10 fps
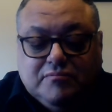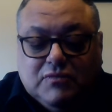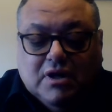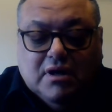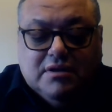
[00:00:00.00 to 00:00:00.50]

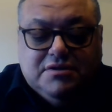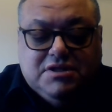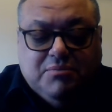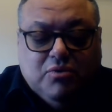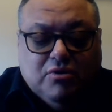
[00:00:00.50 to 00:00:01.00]
Uh, the
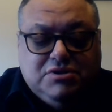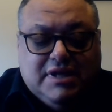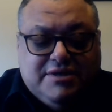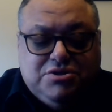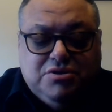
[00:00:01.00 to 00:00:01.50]
Timberwolves
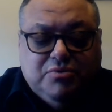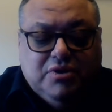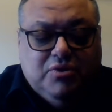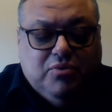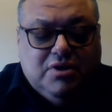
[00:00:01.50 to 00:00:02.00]
last year
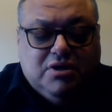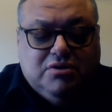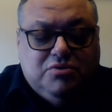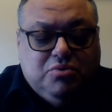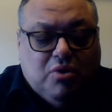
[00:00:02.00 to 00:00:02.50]
really weren't a
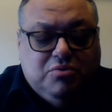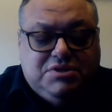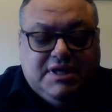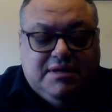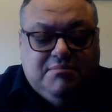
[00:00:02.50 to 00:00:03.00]
good road
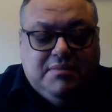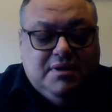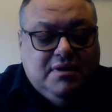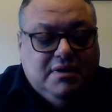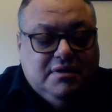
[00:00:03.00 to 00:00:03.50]
team.
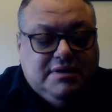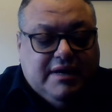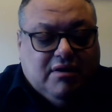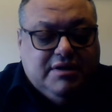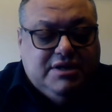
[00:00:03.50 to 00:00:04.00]
They
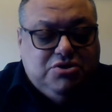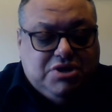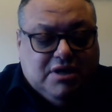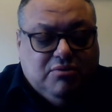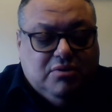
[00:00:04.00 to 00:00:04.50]
aren't in
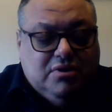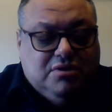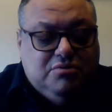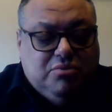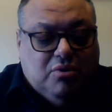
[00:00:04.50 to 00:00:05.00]
general a
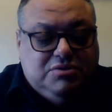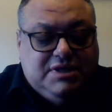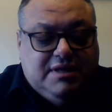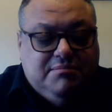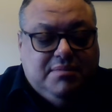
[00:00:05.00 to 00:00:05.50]
good road
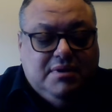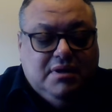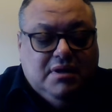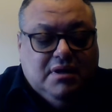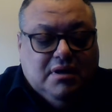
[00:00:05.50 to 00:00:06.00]
team.
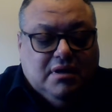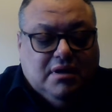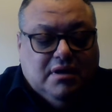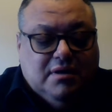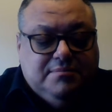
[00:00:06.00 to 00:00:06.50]

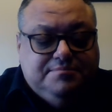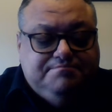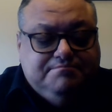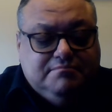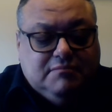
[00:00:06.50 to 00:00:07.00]
Um,
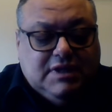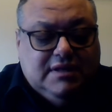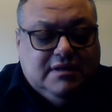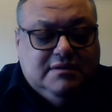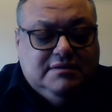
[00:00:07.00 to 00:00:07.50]

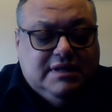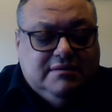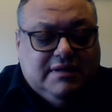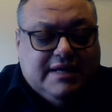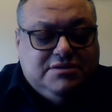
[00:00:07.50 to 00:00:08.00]
they,
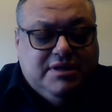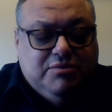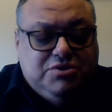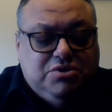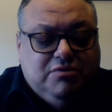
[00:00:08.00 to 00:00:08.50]
last, they
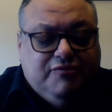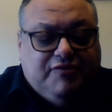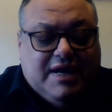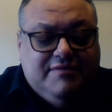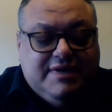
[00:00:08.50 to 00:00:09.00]
were two and
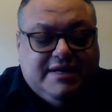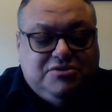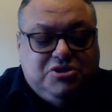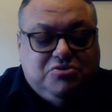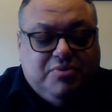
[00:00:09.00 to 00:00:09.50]
five
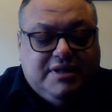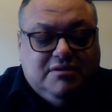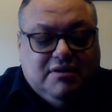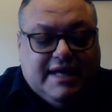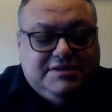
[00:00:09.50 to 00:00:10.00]
against the spread in
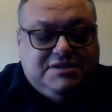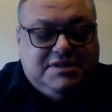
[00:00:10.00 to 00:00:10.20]
their last